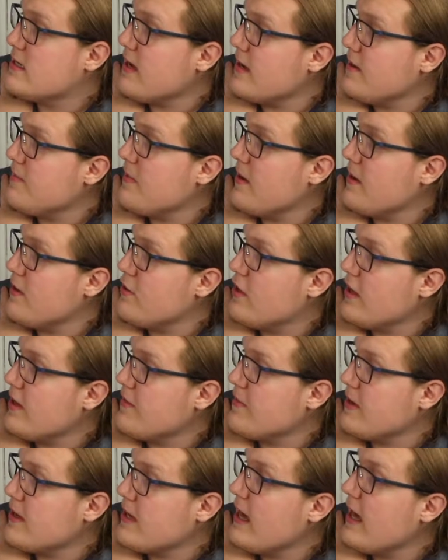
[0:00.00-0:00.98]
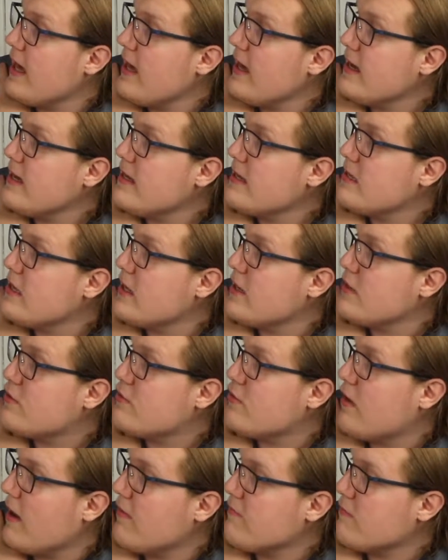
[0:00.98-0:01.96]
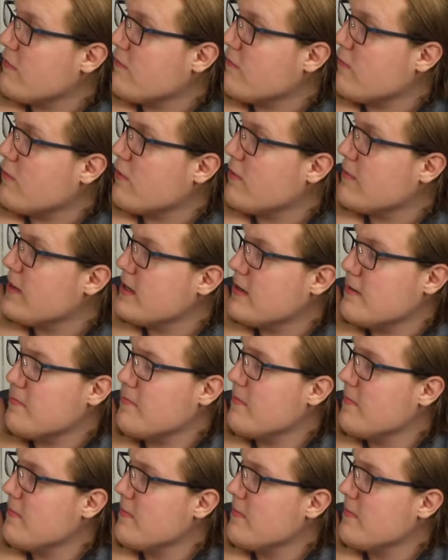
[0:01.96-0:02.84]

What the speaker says: done by Jen McKay and Travel Foreman,